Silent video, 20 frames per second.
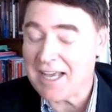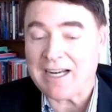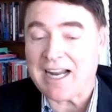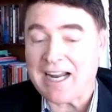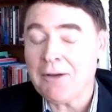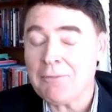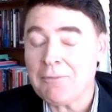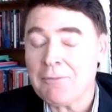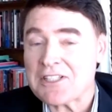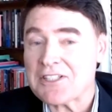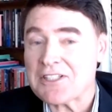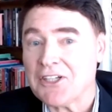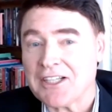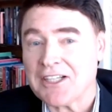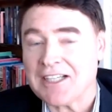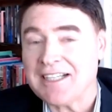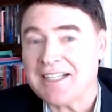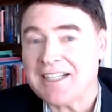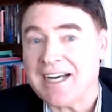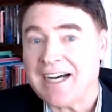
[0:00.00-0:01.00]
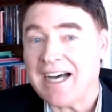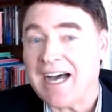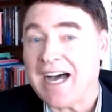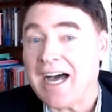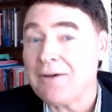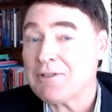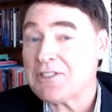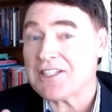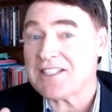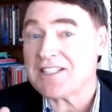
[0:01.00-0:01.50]
but I
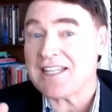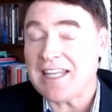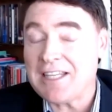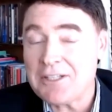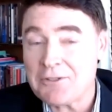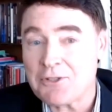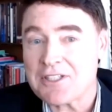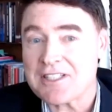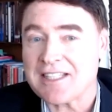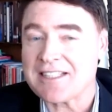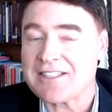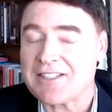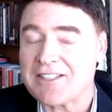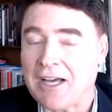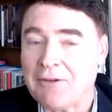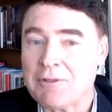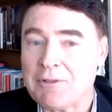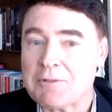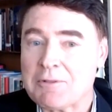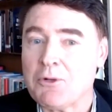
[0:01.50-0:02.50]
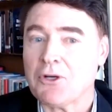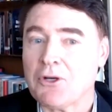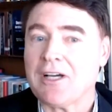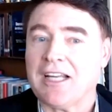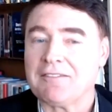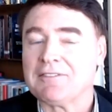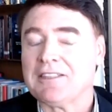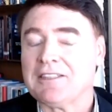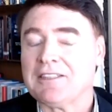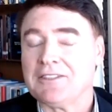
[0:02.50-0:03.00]
was just interested. So I was more kind
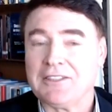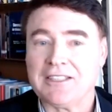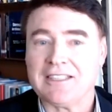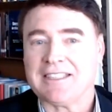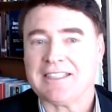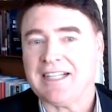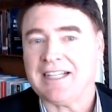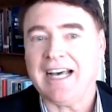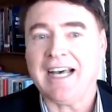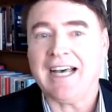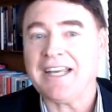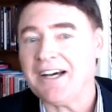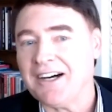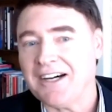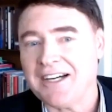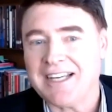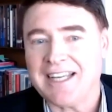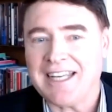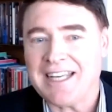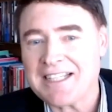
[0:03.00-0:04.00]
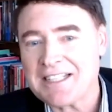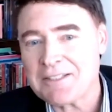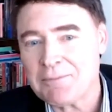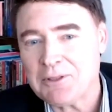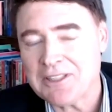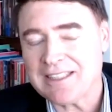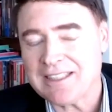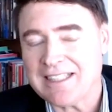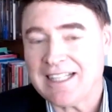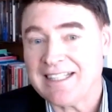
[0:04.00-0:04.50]
of the AI
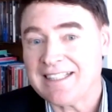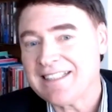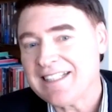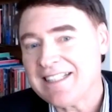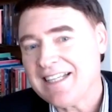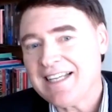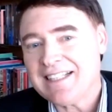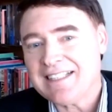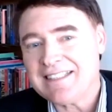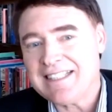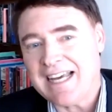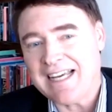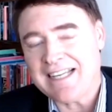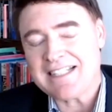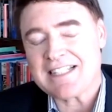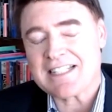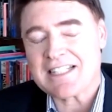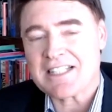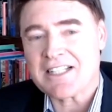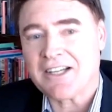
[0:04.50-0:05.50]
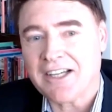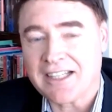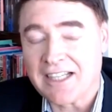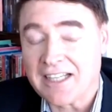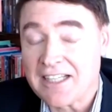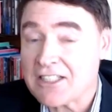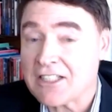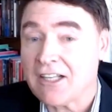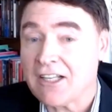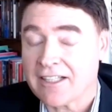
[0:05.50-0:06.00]
expert, and Dan Stein,
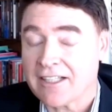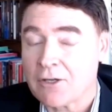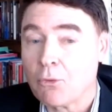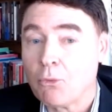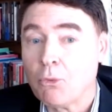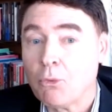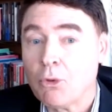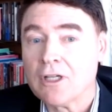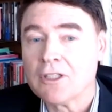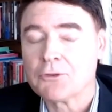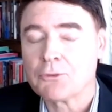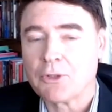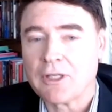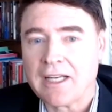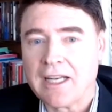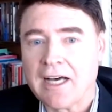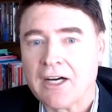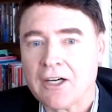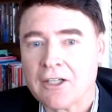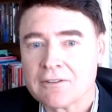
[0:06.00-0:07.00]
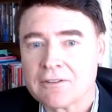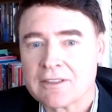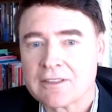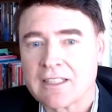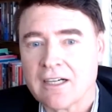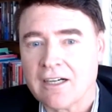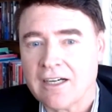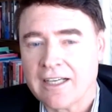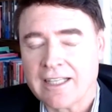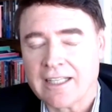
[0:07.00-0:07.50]
he's like a world-renowned
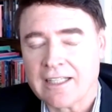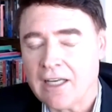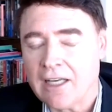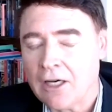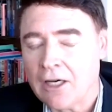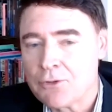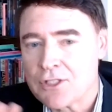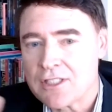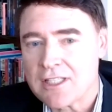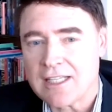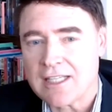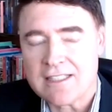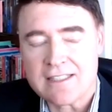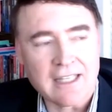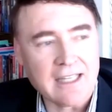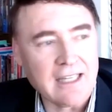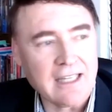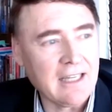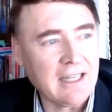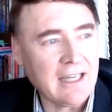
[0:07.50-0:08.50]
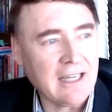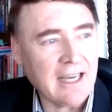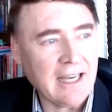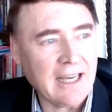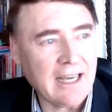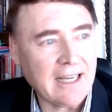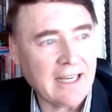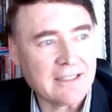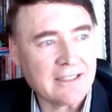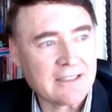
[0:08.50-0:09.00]
guy in OCD
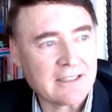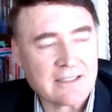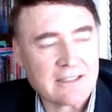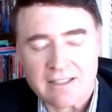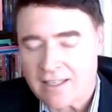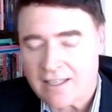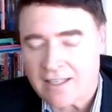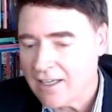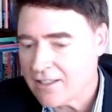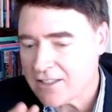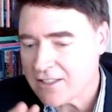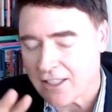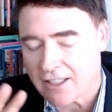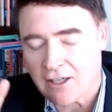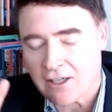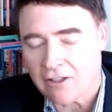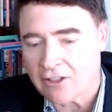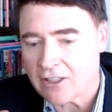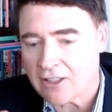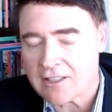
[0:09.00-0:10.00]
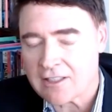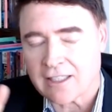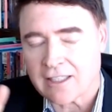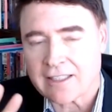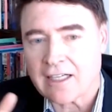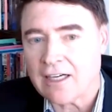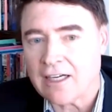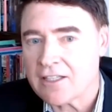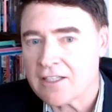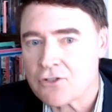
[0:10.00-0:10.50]
and
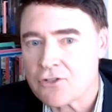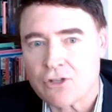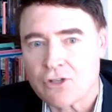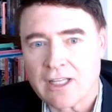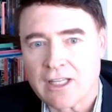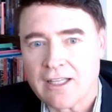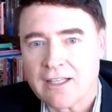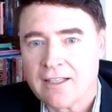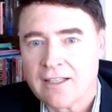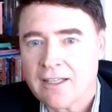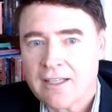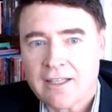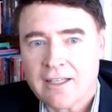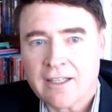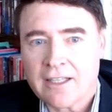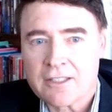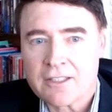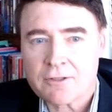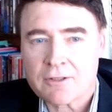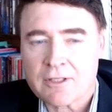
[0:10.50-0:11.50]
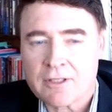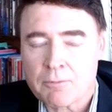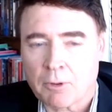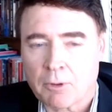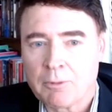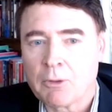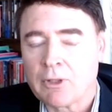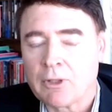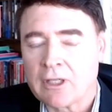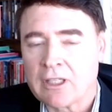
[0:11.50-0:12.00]
psychiatry. He's
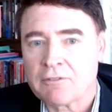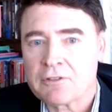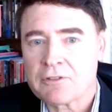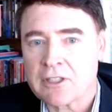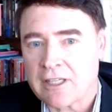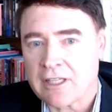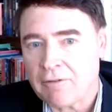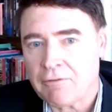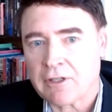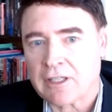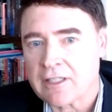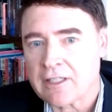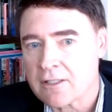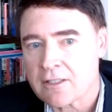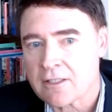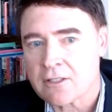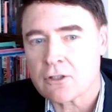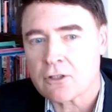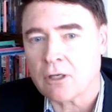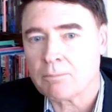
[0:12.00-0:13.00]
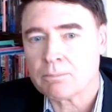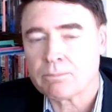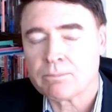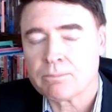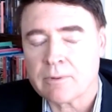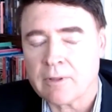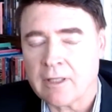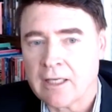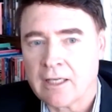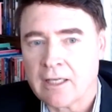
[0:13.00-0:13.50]
probably one of South Africa's top
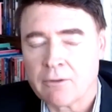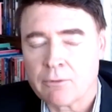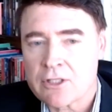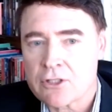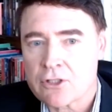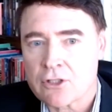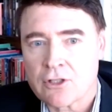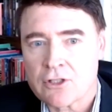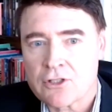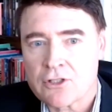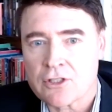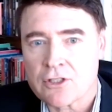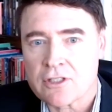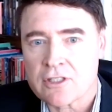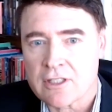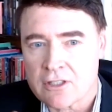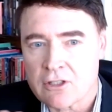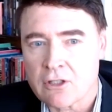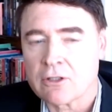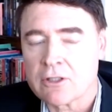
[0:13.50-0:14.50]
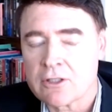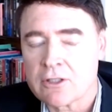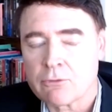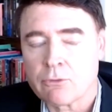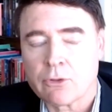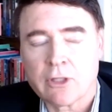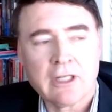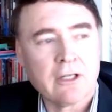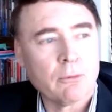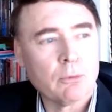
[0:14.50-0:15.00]
researchers. He's
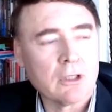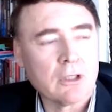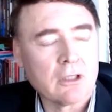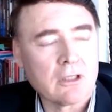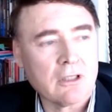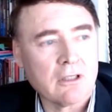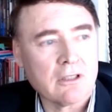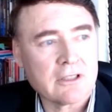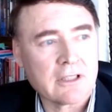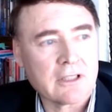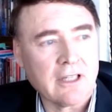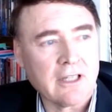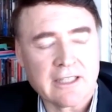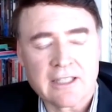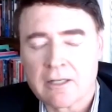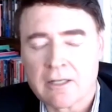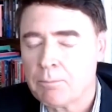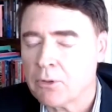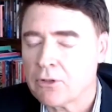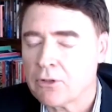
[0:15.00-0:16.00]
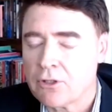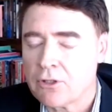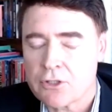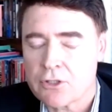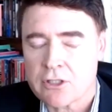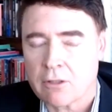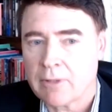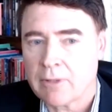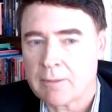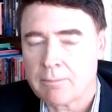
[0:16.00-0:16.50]
really a world-class guy, and he produced
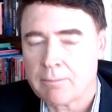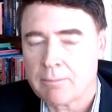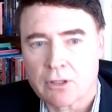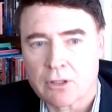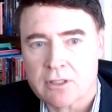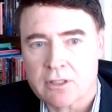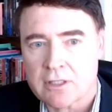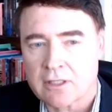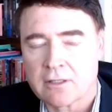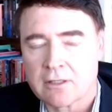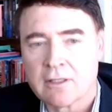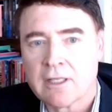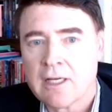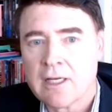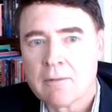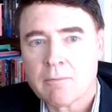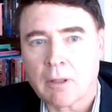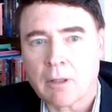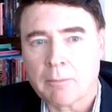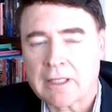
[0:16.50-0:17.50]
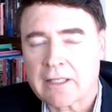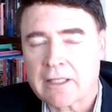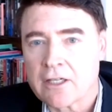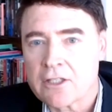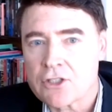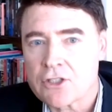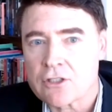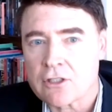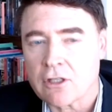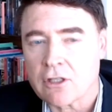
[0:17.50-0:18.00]
so many books and
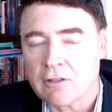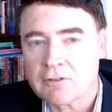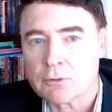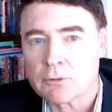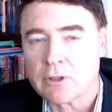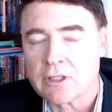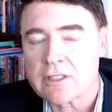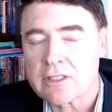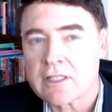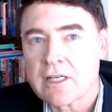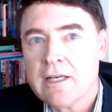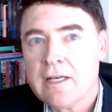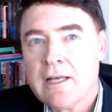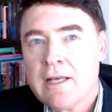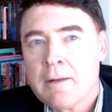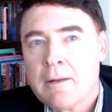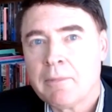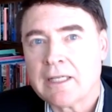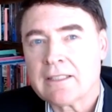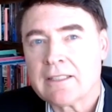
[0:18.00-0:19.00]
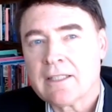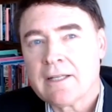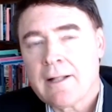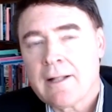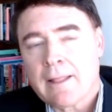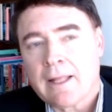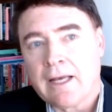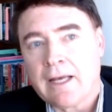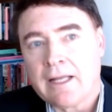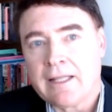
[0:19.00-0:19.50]
publications afterwards. But
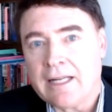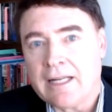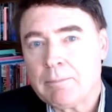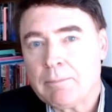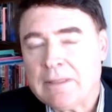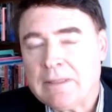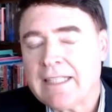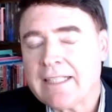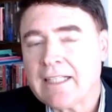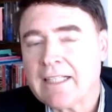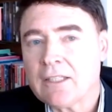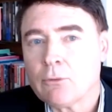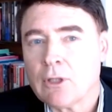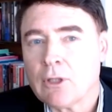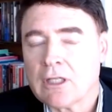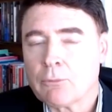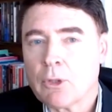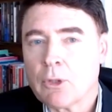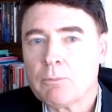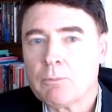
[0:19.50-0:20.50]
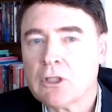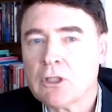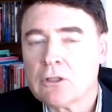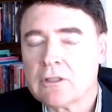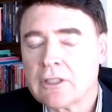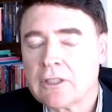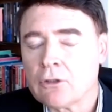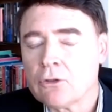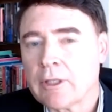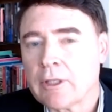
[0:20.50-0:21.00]
that particular one, we built
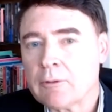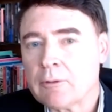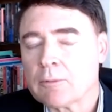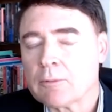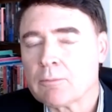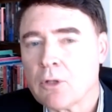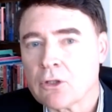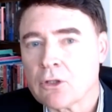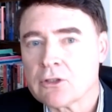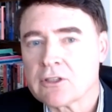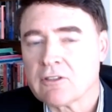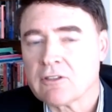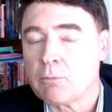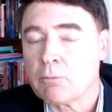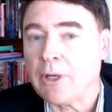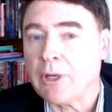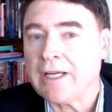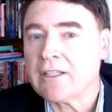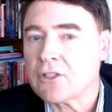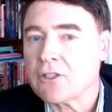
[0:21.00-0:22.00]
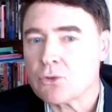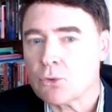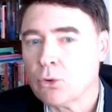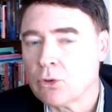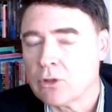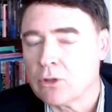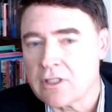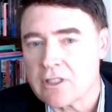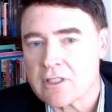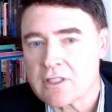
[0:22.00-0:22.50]
neural network models of brain
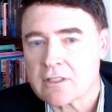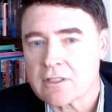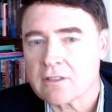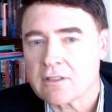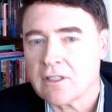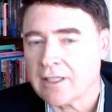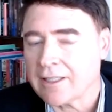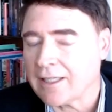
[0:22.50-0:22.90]
disorders like